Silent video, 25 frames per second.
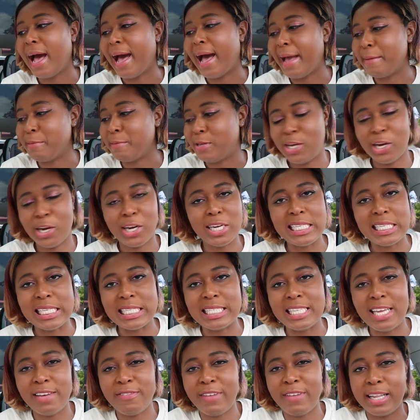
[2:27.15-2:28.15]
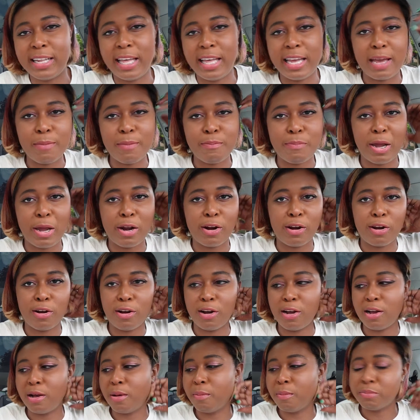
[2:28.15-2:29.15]
I'm curious to see if I like it
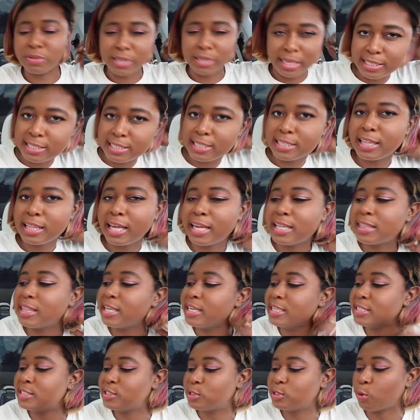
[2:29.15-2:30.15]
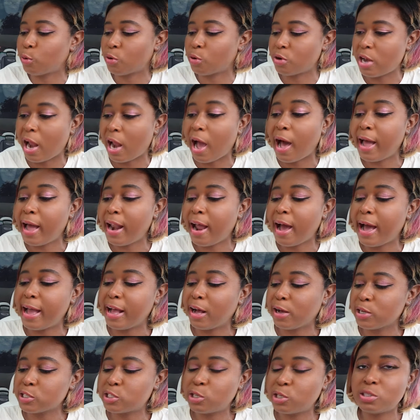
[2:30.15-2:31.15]
better blended like this or not. I
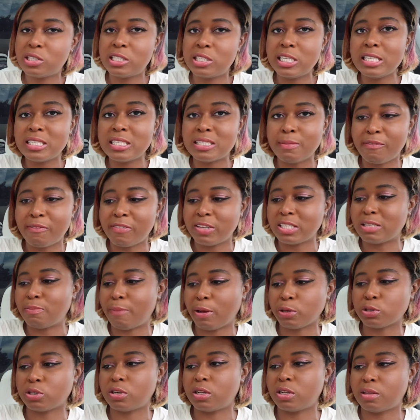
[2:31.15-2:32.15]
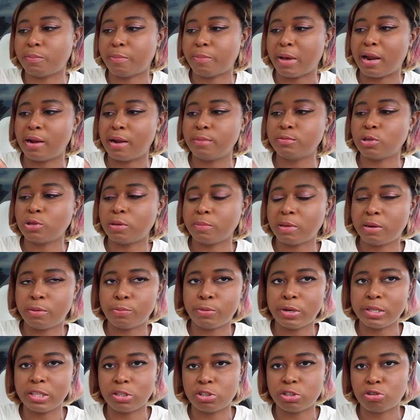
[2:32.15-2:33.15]
also see some of it's melted at the bottom. So I'm gonna
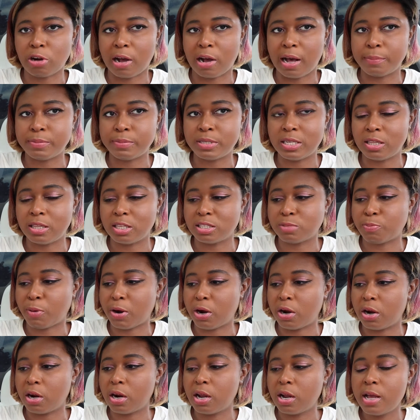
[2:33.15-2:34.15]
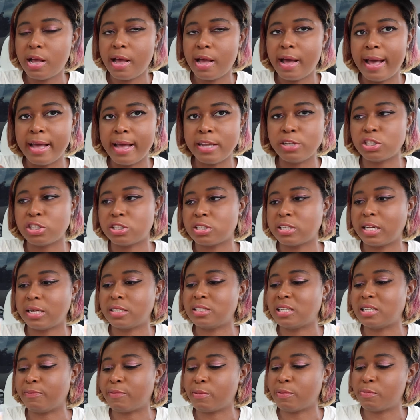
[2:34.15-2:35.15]
bring the straw up to this part and just like
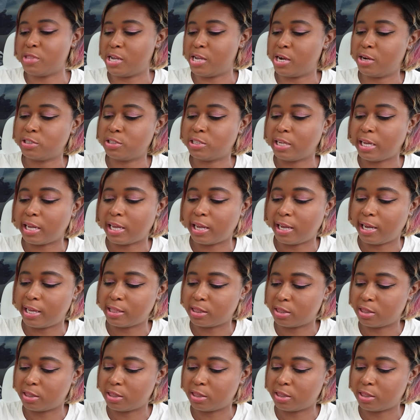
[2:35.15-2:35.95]
sip from there so I can get